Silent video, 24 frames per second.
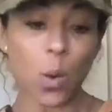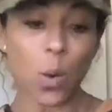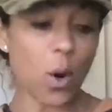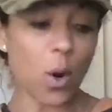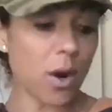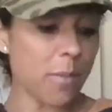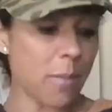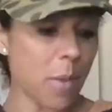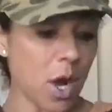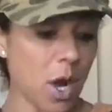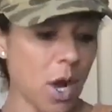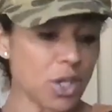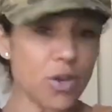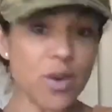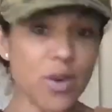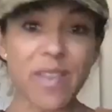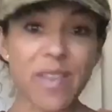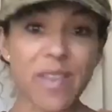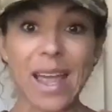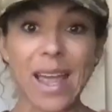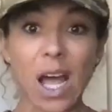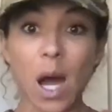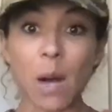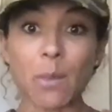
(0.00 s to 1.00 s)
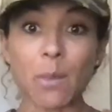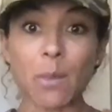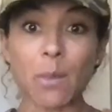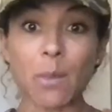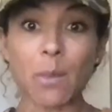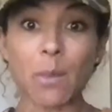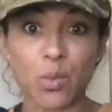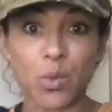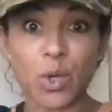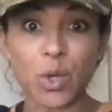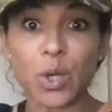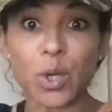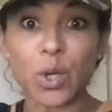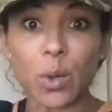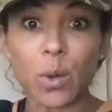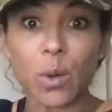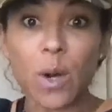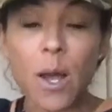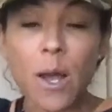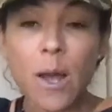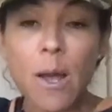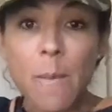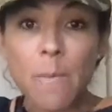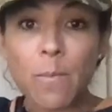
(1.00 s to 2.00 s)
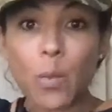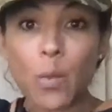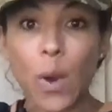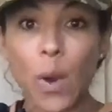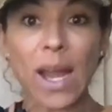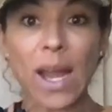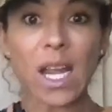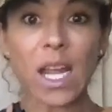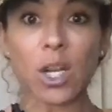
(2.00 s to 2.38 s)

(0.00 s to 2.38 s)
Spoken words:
or a mantra that comes through, right?